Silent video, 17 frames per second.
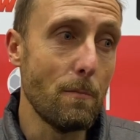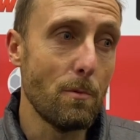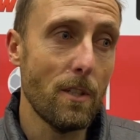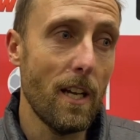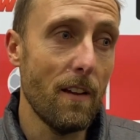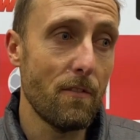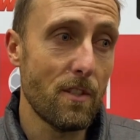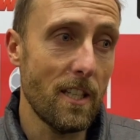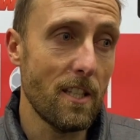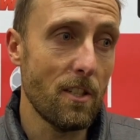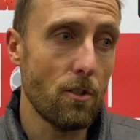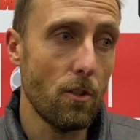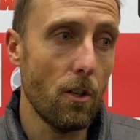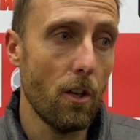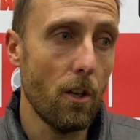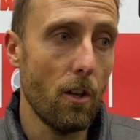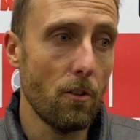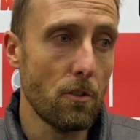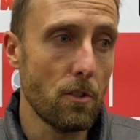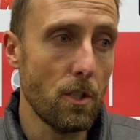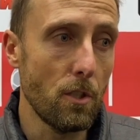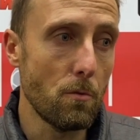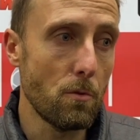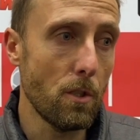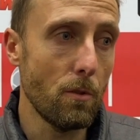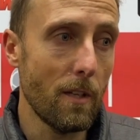I've said this all along to
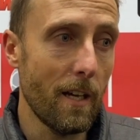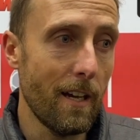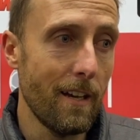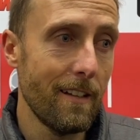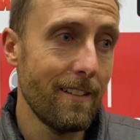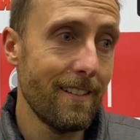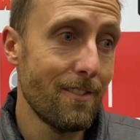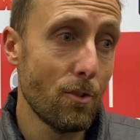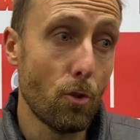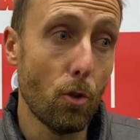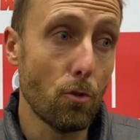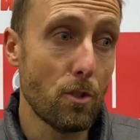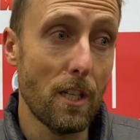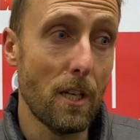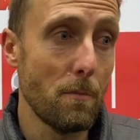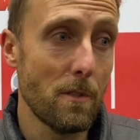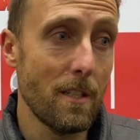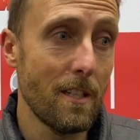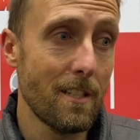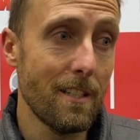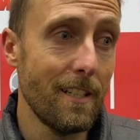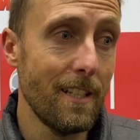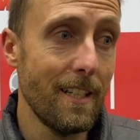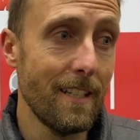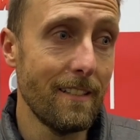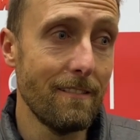you too, that there's good teams in this
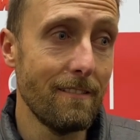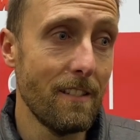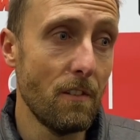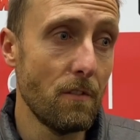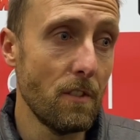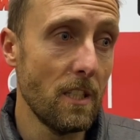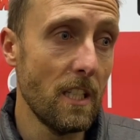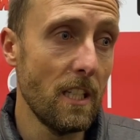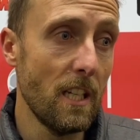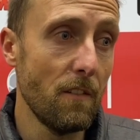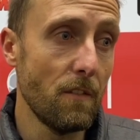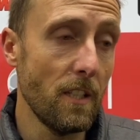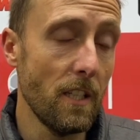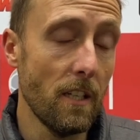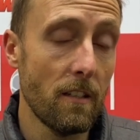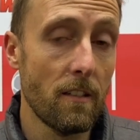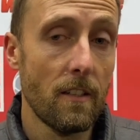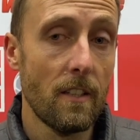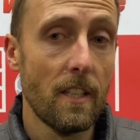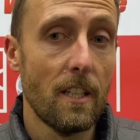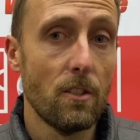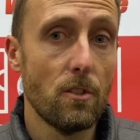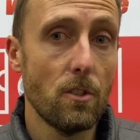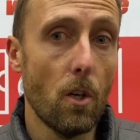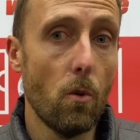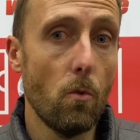league, and if you
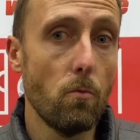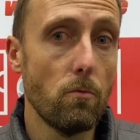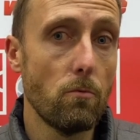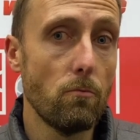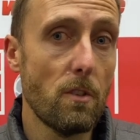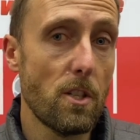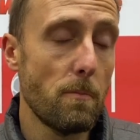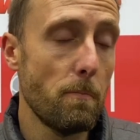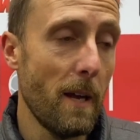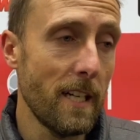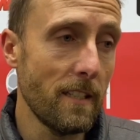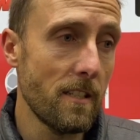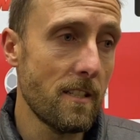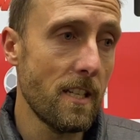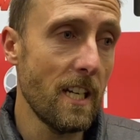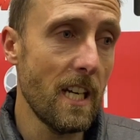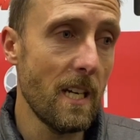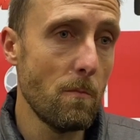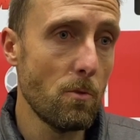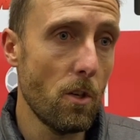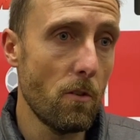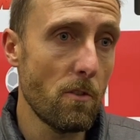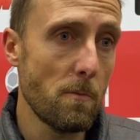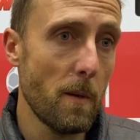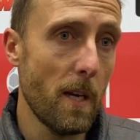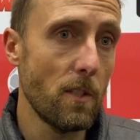don't respect the teams or
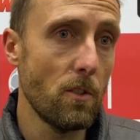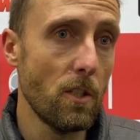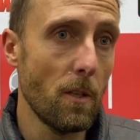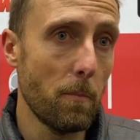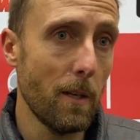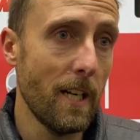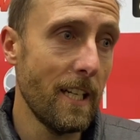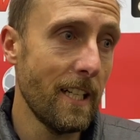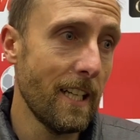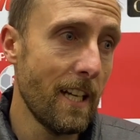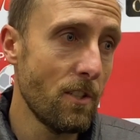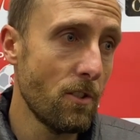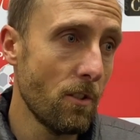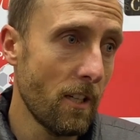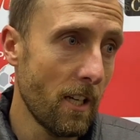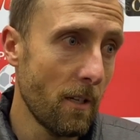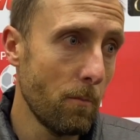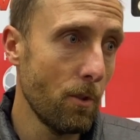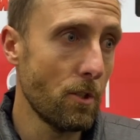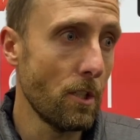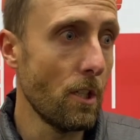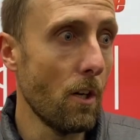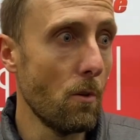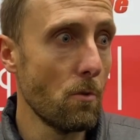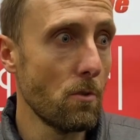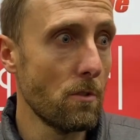respect who you're playing against, you'll get a bloody
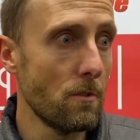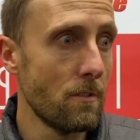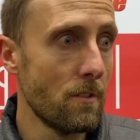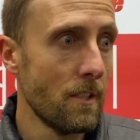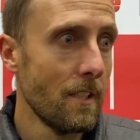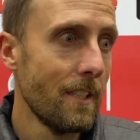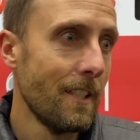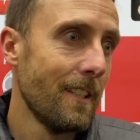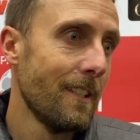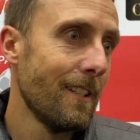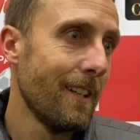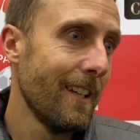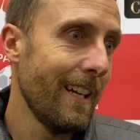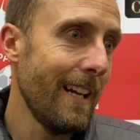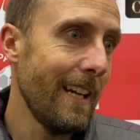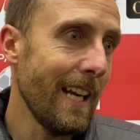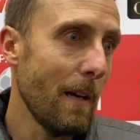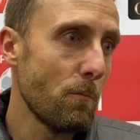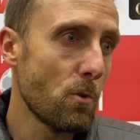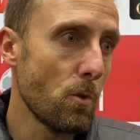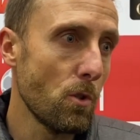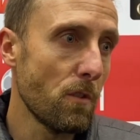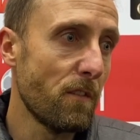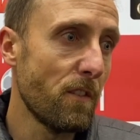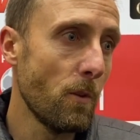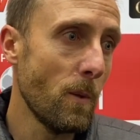nose. And it happened to us
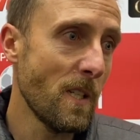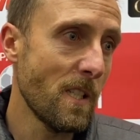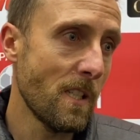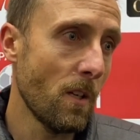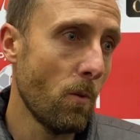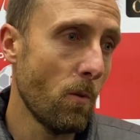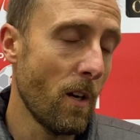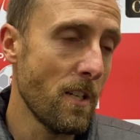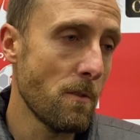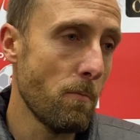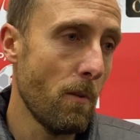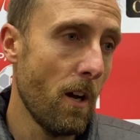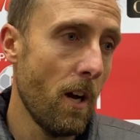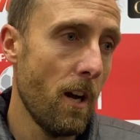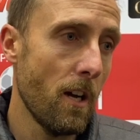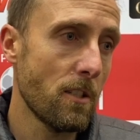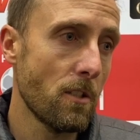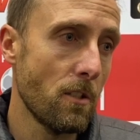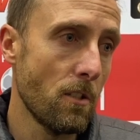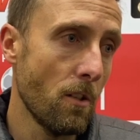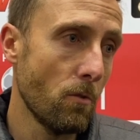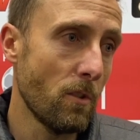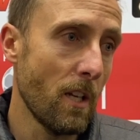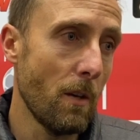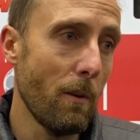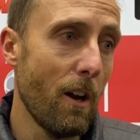a few weeks ago against Marston, you know,
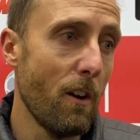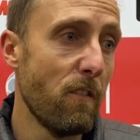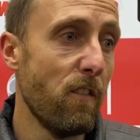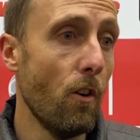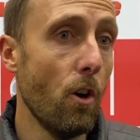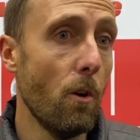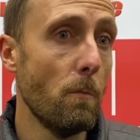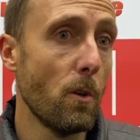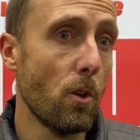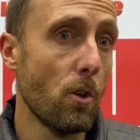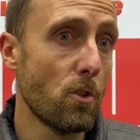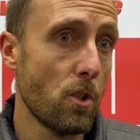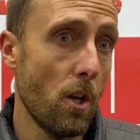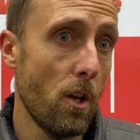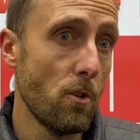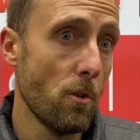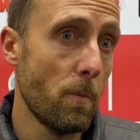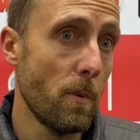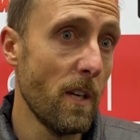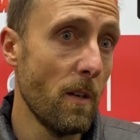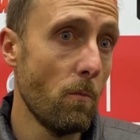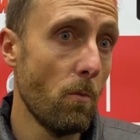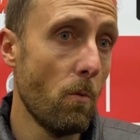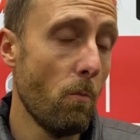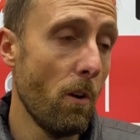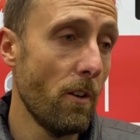they were out of form but turned up here
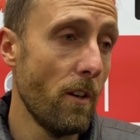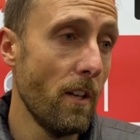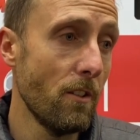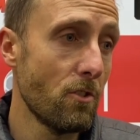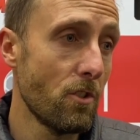and won 1-0.